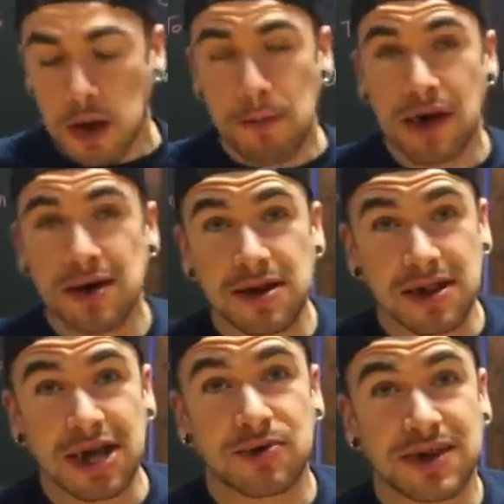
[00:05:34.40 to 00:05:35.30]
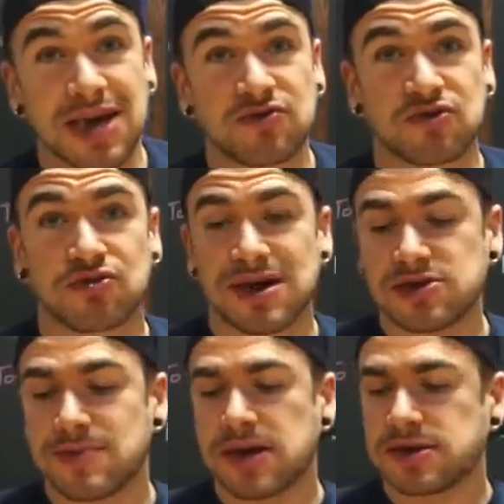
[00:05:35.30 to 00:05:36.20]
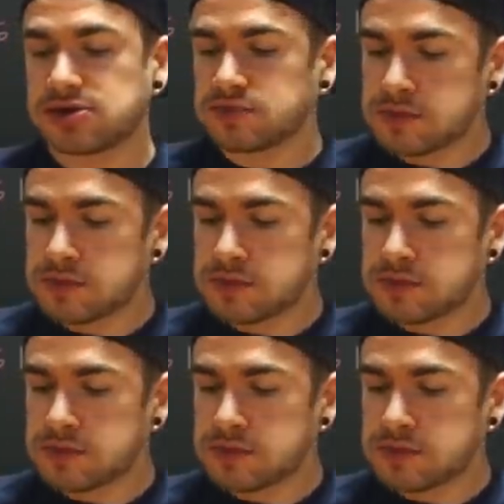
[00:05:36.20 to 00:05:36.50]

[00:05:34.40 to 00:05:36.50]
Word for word: Not a lot of liquid. That's what's crazy about this.